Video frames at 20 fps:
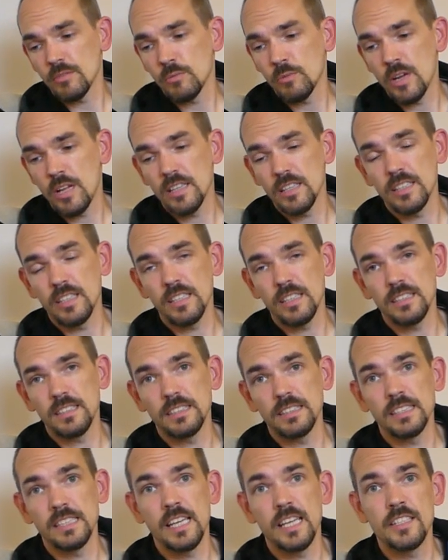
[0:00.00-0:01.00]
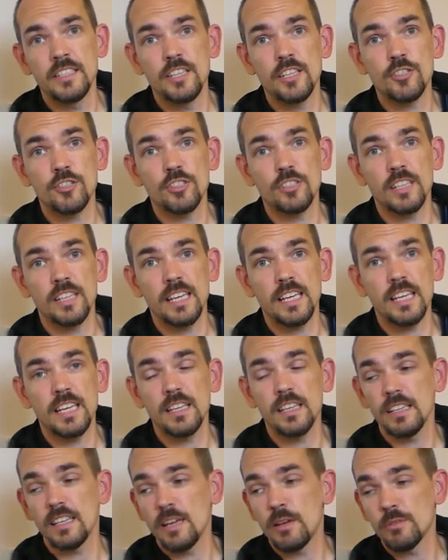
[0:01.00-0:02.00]
Well,
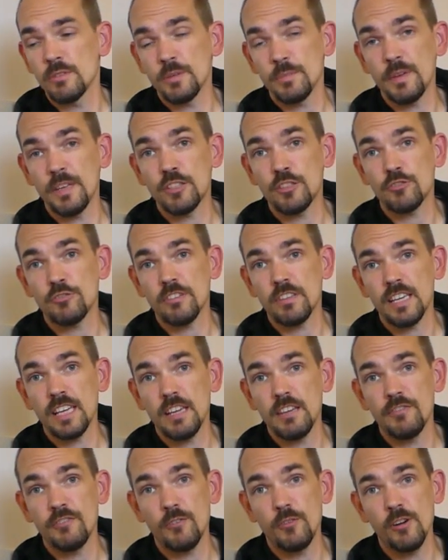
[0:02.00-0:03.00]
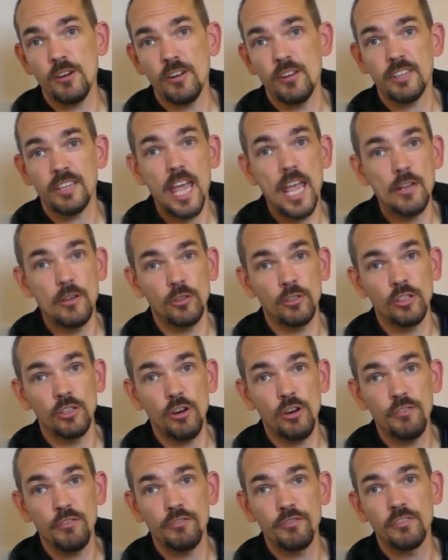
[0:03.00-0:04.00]
initially it was a bit tricky for her getting on and
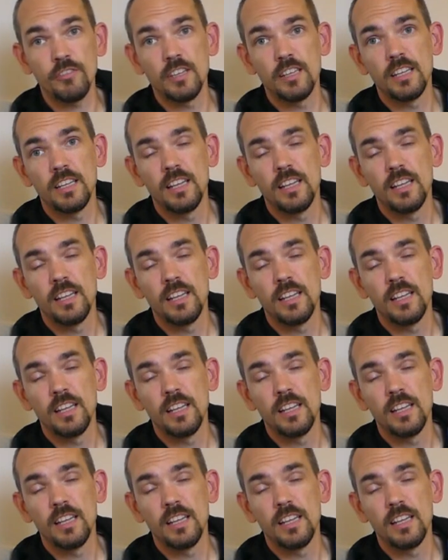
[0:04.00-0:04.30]
off.